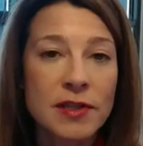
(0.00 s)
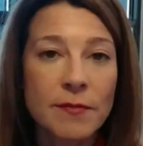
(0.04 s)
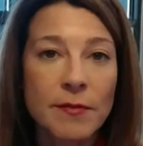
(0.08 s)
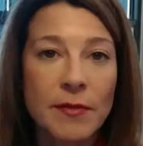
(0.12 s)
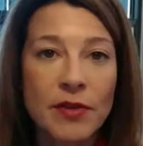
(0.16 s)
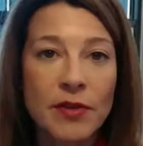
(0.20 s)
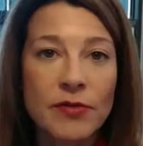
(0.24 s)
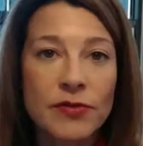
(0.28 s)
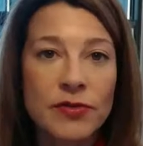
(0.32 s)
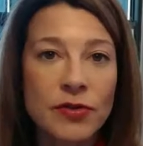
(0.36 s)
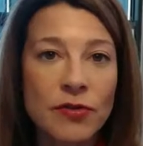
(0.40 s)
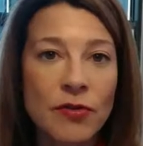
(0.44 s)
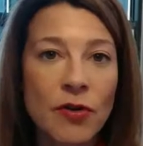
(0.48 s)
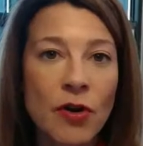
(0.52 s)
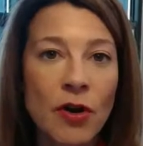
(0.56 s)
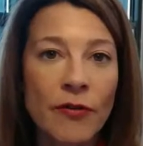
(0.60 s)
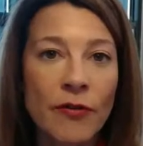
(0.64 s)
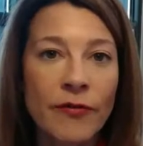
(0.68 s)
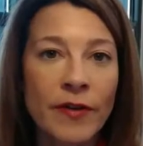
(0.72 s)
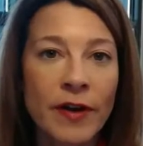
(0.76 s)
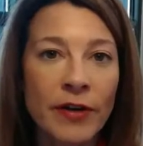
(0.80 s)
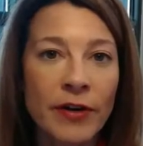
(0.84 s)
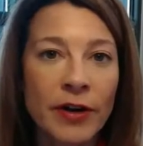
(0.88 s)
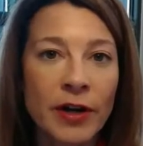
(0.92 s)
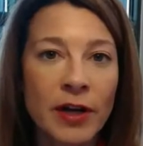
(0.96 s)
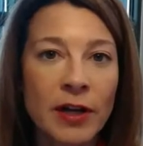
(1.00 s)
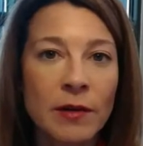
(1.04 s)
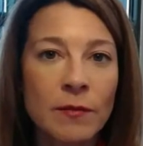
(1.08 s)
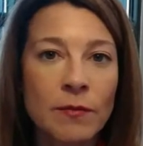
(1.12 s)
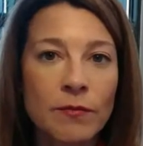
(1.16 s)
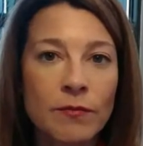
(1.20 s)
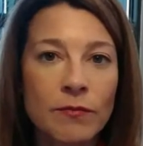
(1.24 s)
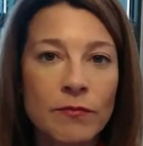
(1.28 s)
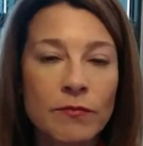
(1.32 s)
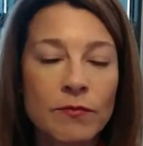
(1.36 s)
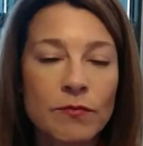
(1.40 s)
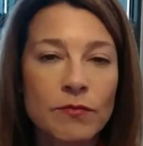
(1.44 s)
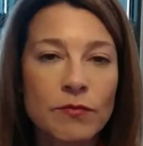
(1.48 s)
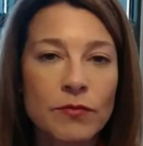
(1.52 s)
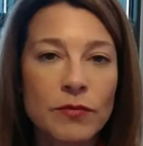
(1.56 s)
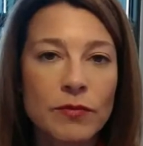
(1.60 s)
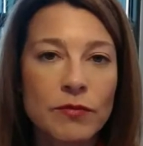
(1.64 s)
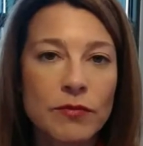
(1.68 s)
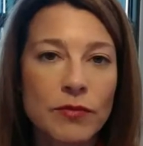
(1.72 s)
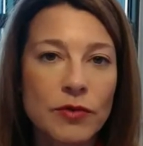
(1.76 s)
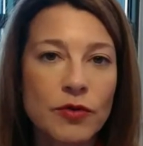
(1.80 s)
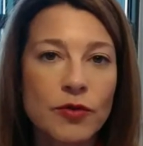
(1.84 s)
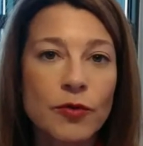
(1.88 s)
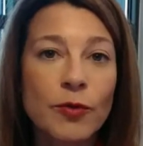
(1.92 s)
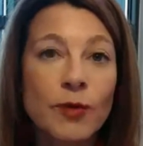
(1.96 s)
I mean, those are all very
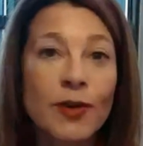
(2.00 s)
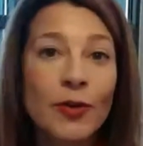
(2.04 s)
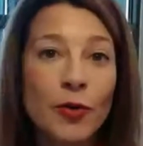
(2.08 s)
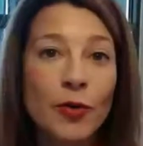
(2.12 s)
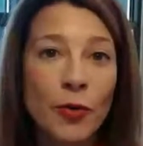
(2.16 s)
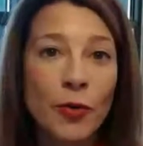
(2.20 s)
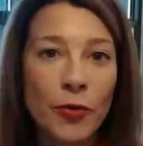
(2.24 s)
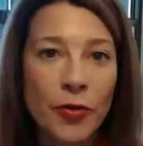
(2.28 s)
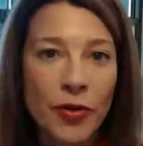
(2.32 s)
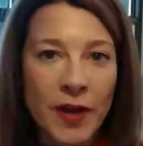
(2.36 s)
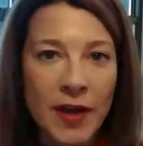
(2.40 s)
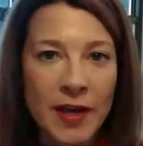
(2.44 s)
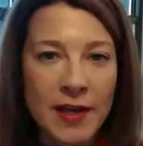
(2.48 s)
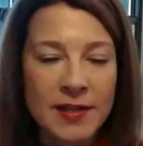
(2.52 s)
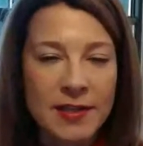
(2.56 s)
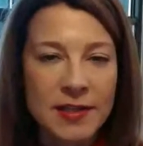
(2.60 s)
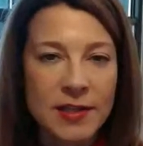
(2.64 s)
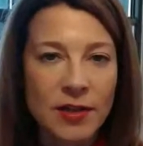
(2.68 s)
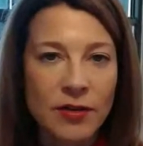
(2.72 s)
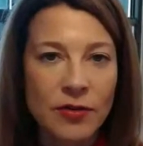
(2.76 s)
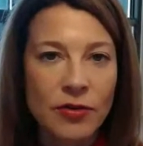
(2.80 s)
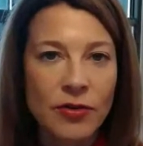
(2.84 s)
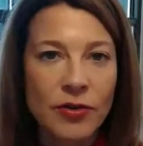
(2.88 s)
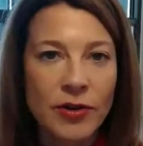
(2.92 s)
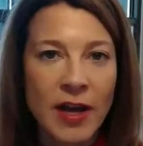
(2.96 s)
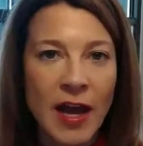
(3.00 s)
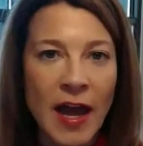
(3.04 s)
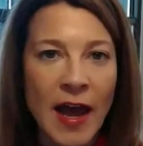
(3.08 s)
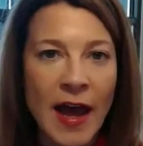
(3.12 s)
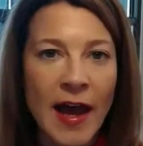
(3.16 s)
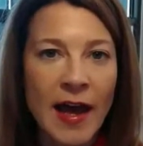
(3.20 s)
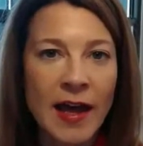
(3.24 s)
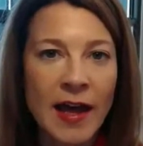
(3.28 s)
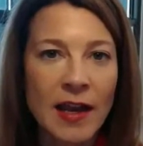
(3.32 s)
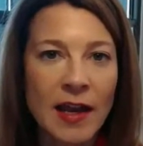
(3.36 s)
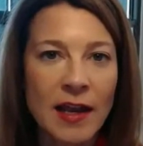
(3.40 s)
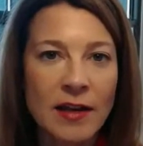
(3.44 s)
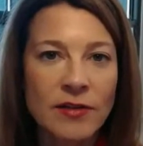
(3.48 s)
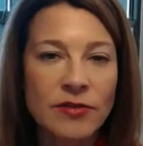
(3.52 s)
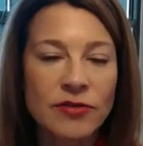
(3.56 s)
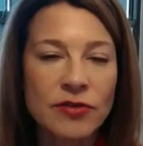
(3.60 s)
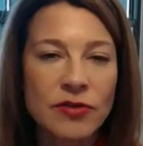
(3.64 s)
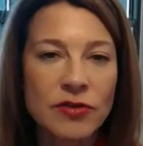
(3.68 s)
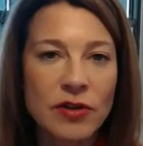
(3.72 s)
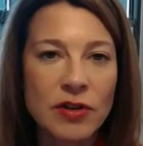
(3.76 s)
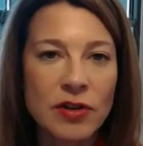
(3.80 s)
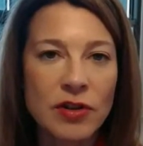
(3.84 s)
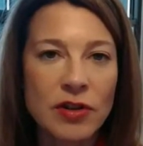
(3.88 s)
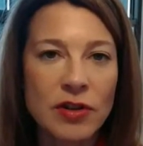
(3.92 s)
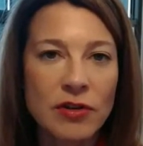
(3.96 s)
critical things to look at, and
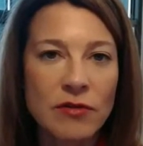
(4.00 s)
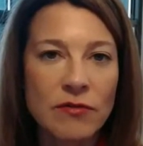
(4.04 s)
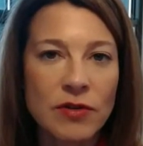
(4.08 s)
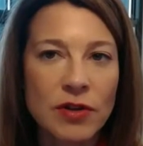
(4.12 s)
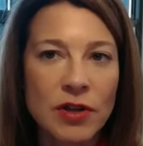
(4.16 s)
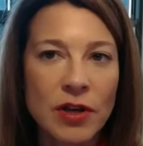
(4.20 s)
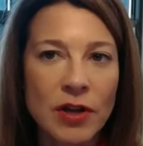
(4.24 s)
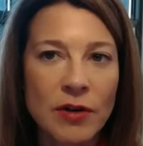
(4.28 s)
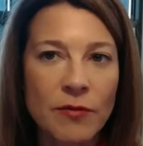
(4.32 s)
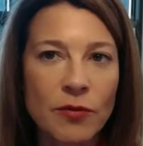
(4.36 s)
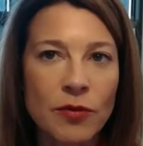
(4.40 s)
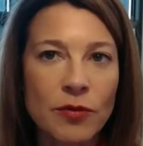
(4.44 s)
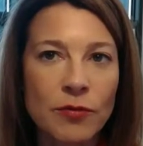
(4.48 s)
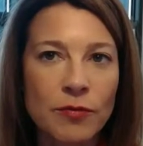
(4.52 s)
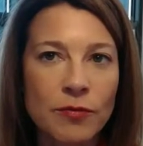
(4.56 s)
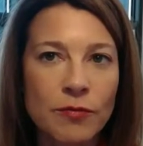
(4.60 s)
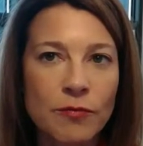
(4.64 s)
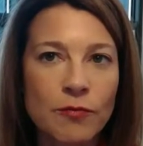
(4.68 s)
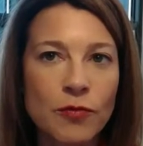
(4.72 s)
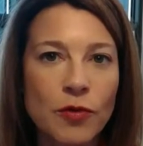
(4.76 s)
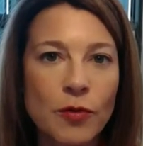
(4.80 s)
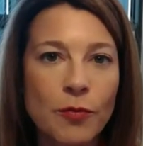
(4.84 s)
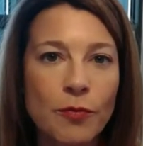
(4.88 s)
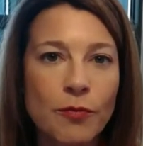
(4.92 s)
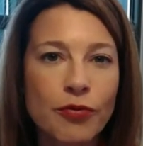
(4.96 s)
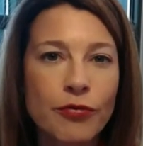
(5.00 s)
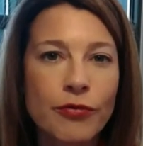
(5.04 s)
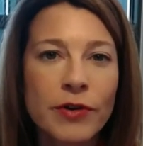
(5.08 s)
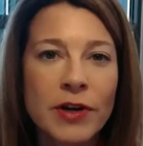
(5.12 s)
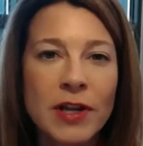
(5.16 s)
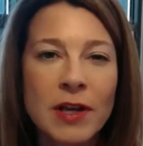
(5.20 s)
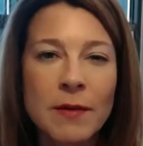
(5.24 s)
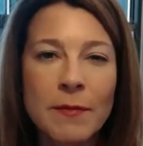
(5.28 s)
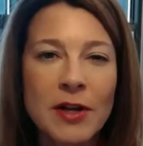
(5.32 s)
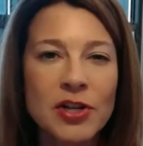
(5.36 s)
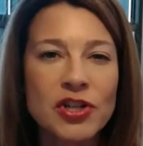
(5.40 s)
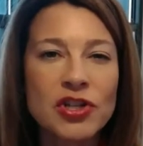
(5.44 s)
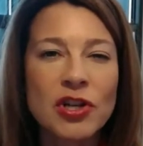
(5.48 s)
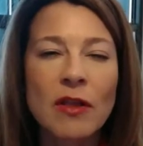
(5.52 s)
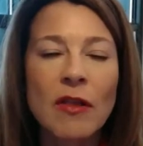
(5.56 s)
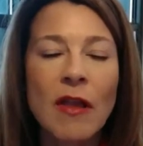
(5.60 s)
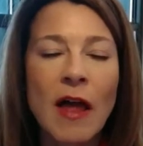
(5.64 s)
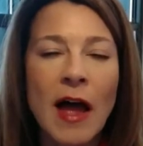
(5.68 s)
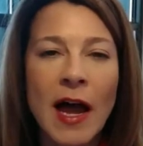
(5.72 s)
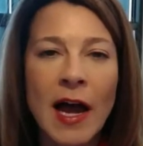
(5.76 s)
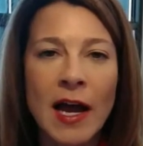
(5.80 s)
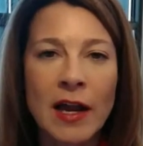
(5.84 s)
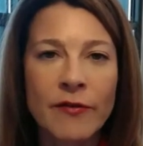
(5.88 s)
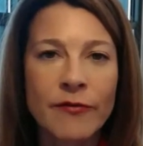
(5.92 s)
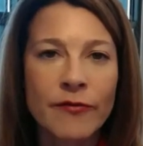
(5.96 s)
will pretty much
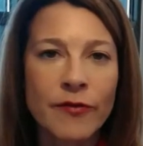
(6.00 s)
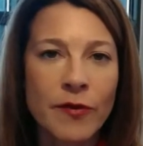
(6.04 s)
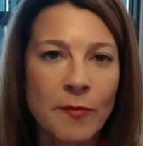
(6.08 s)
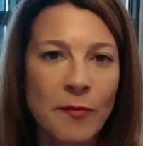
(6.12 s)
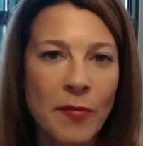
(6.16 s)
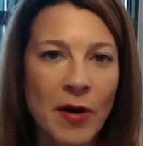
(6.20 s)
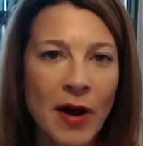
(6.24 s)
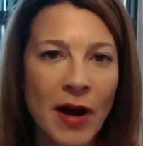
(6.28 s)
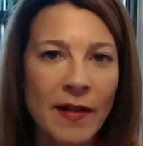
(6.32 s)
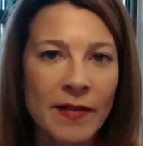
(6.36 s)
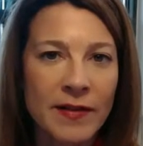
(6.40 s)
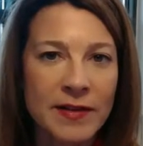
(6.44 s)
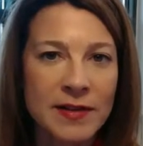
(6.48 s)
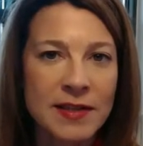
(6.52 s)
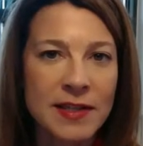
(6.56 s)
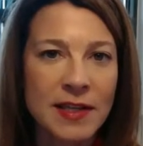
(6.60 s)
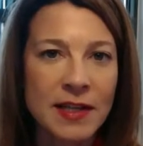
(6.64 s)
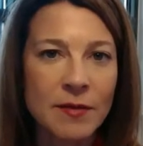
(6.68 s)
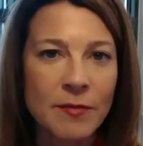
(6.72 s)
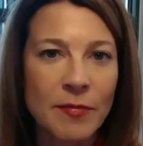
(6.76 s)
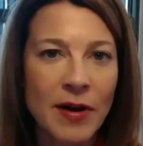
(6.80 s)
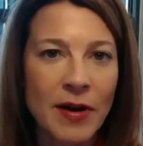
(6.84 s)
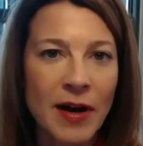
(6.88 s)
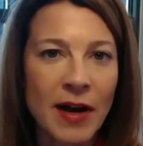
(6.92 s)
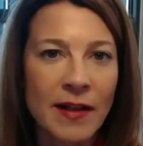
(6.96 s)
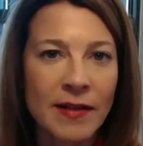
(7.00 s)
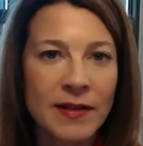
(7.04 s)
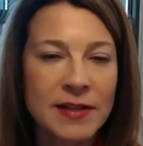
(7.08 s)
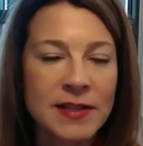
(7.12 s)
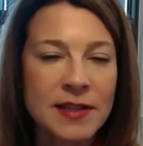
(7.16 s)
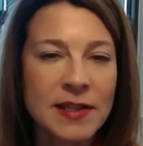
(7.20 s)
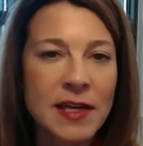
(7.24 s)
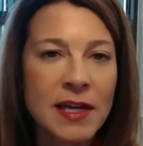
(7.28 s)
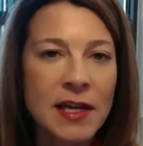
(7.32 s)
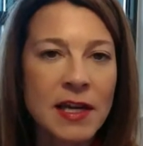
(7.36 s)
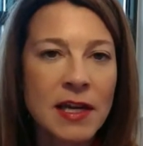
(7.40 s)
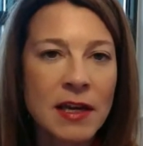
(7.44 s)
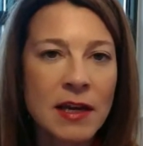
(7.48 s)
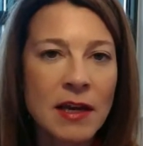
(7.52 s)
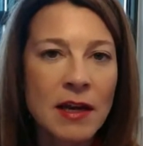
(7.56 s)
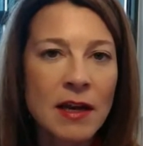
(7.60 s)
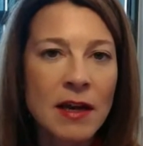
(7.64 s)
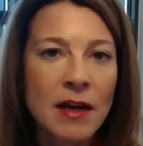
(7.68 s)
align from policy to policy.